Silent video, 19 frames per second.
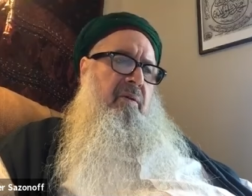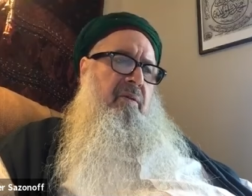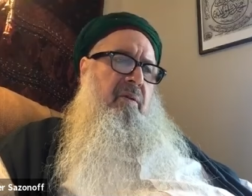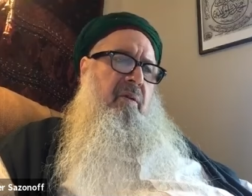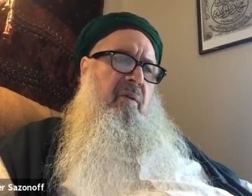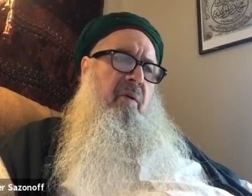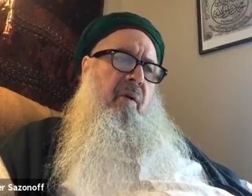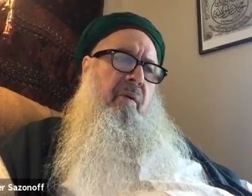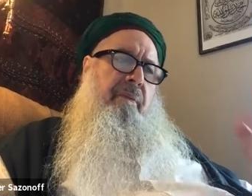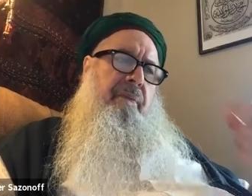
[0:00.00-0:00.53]
To
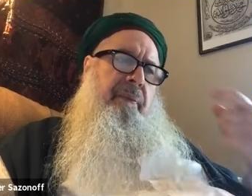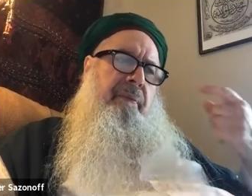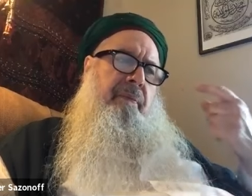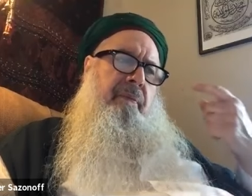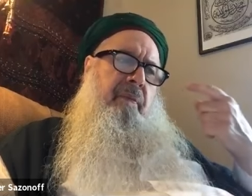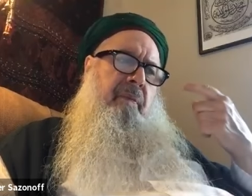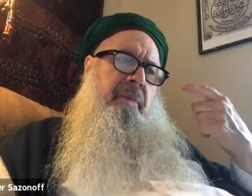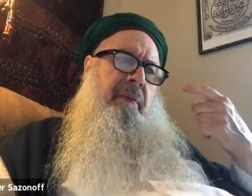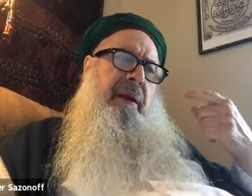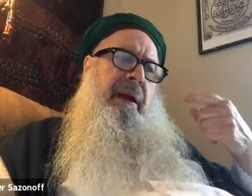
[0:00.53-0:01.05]
go
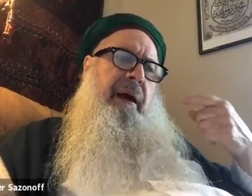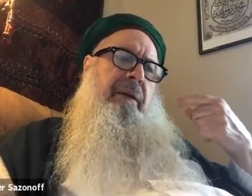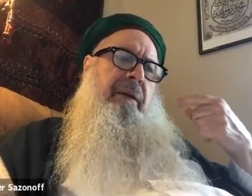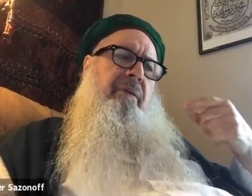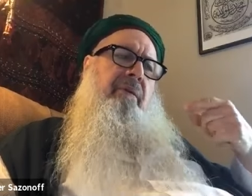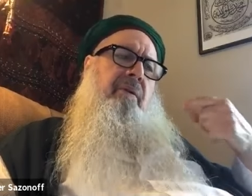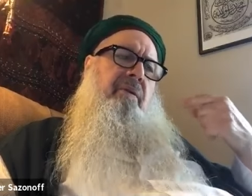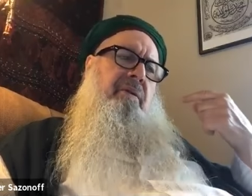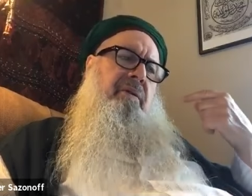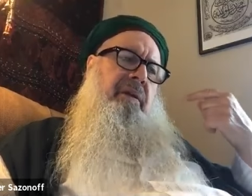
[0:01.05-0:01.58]

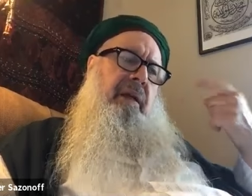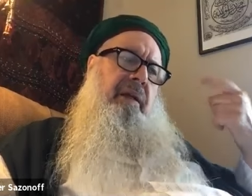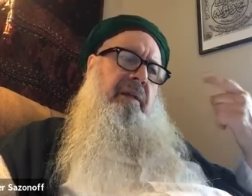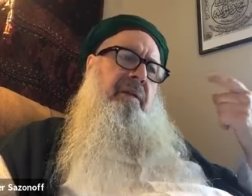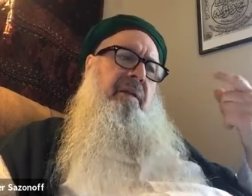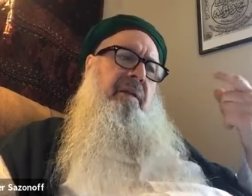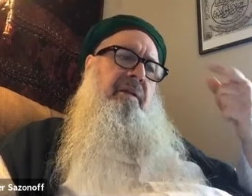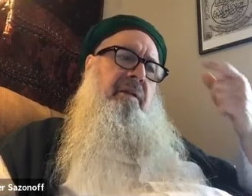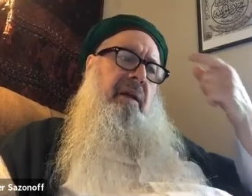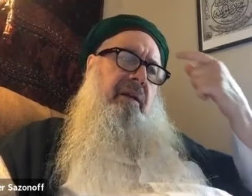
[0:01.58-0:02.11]
beyond your
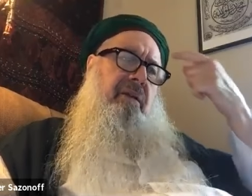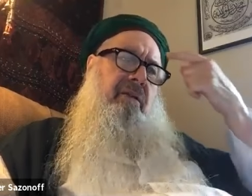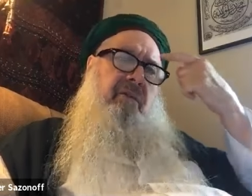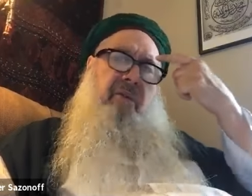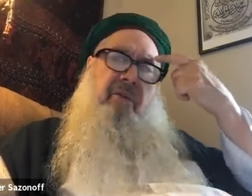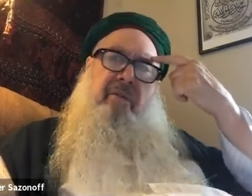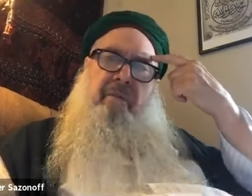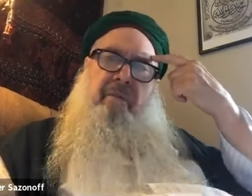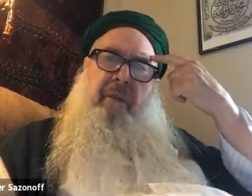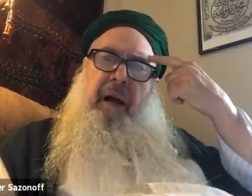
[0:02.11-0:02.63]
senses and
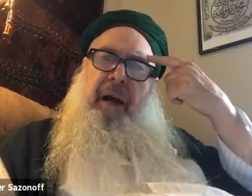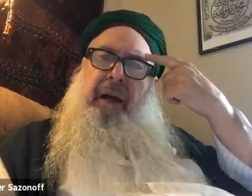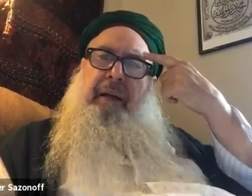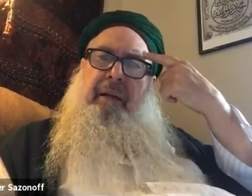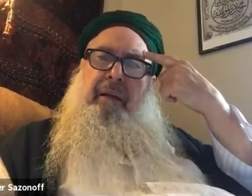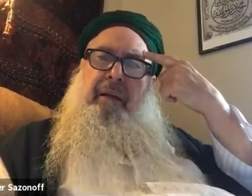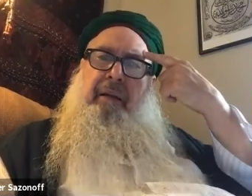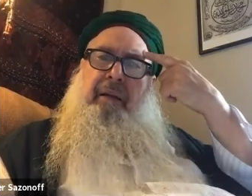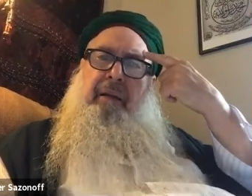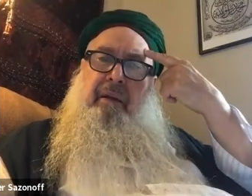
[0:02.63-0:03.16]
your mind
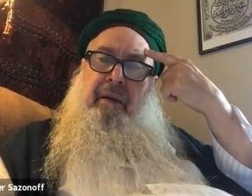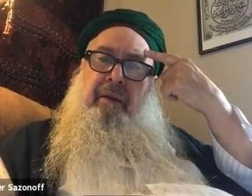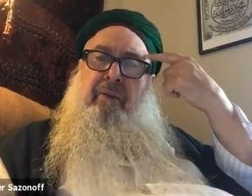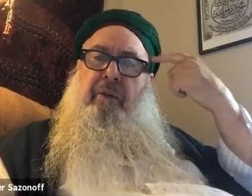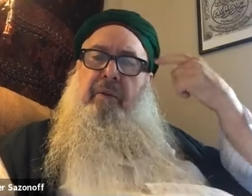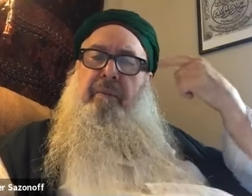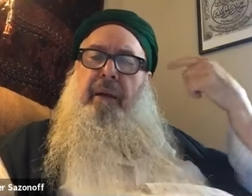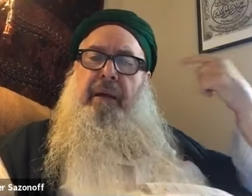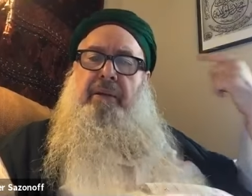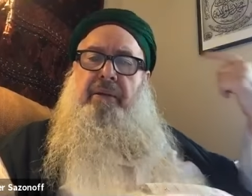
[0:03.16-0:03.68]

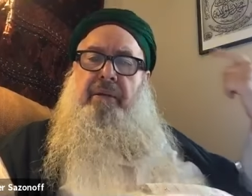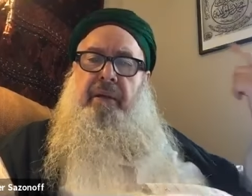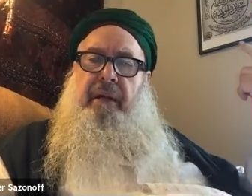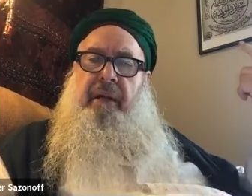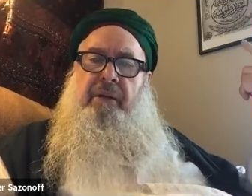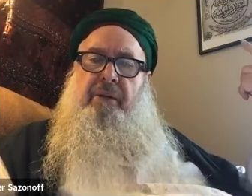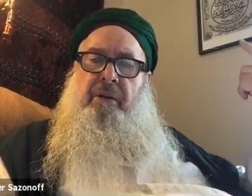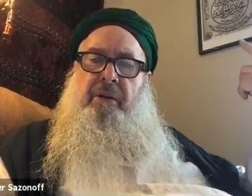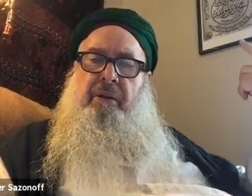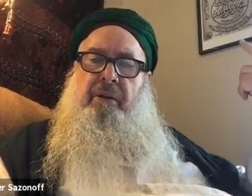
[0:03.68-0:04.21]
and your
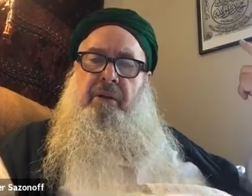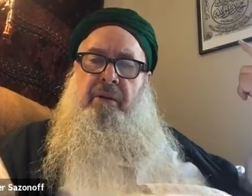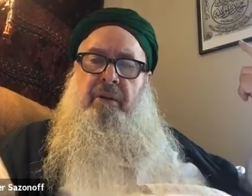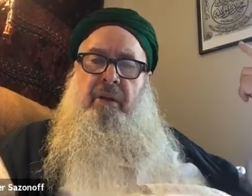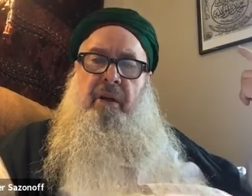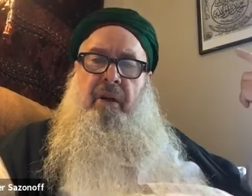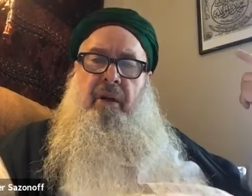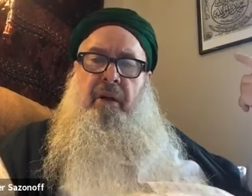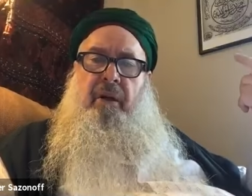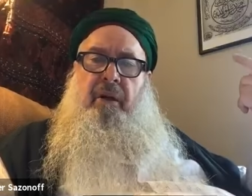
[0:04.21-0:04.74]

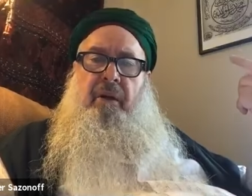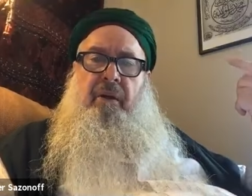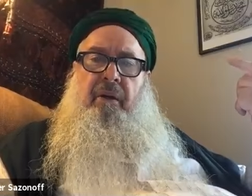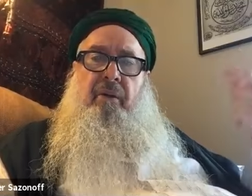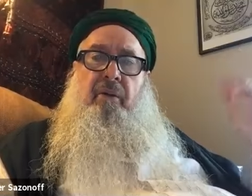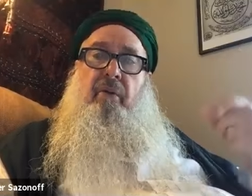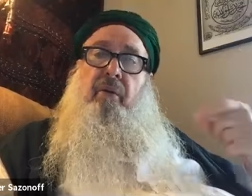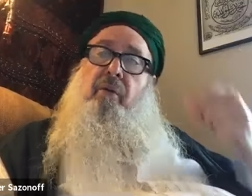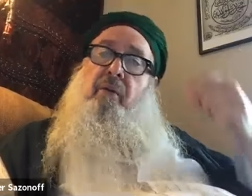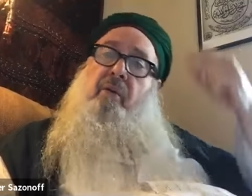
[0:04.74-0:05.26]
imaginations
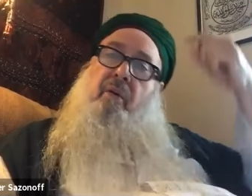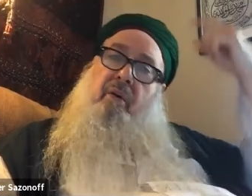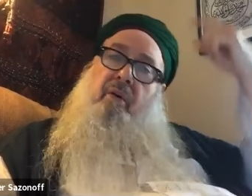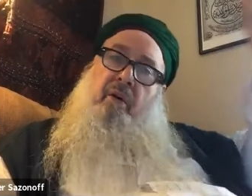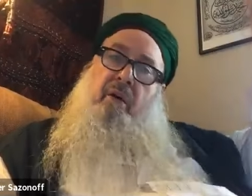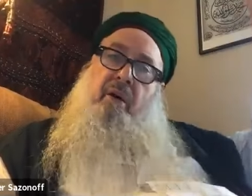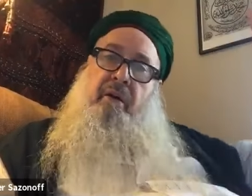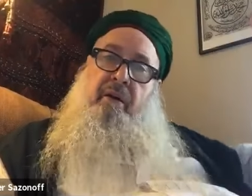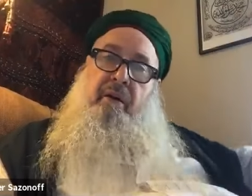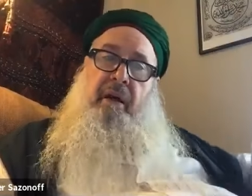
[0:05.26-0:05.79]
to
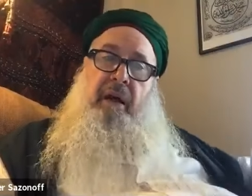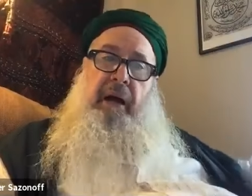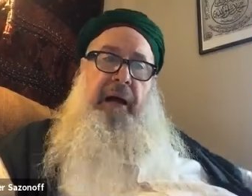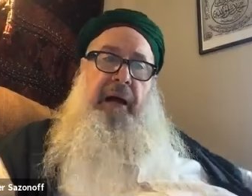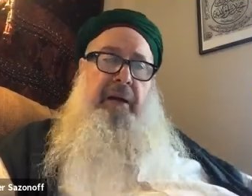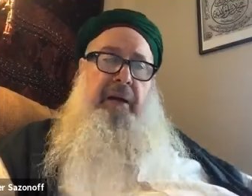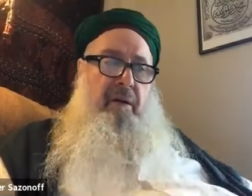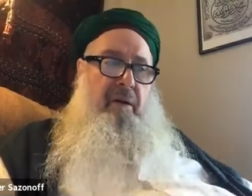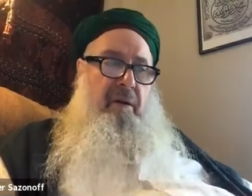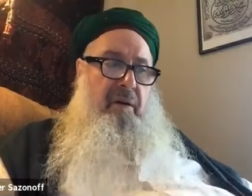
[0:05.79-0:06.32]
the
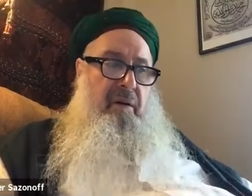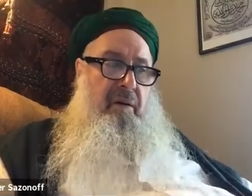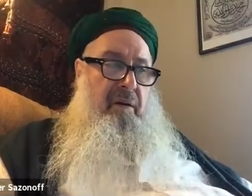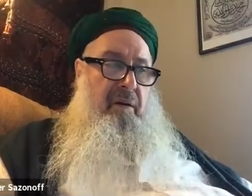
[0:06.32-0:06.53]
higher